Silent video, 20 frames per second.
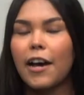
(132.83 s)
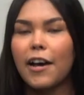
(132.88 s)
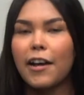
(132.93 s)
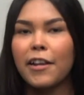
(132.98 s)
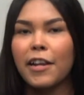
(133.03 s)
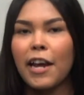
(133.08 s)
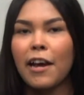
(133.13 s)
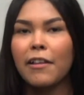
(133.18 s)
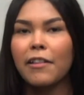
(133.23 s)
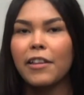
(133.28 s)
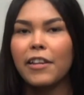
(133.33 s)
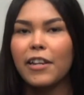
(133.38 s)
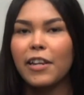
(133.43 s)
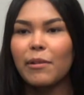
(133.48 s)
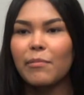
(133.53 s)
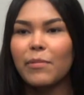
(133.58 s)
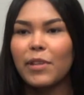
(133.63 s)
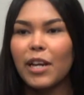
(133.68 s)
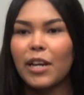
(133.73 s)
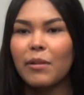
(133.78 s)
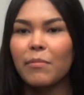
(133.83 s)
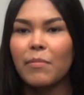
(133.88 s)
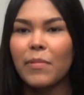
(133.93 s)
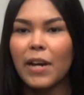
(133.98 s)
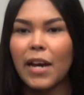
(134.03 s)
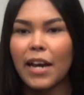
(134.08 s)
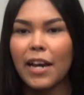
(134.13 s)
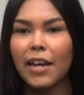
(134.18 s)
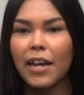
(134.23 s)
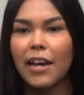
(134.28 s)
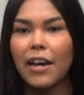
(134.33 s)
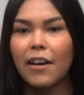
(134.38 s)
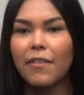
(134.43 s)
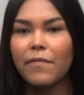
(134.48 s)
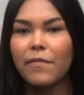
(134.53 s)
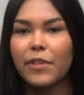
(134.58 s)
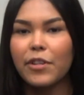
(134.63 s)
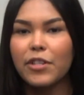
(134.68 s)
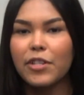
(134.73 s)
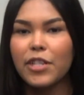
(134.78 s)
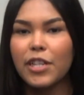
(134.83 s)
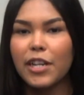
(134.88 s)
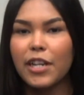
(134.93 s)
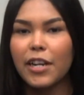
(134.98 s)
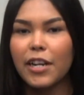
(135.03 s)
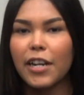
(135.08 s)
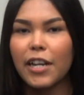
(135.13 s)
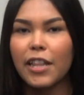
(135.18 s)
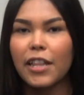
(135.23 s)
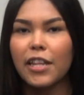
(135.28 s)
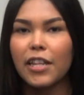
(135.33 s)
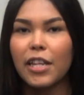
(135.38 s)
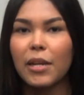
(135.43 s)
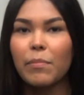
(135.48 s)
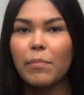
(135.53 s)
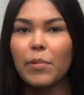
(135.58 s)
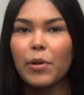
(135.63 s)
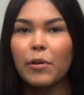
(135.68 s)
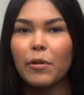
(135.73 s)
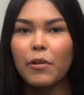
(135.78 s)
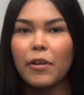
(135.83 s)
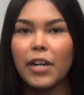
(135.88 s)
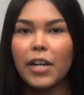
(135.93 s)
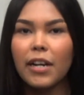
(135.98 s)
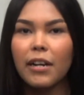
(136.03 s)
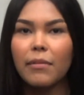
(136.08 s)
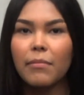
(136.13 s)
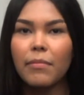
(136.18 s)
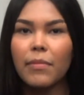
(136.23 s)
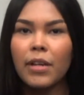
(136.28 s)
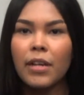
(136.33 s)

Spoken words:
Now that I'm done my first year in the TIP program,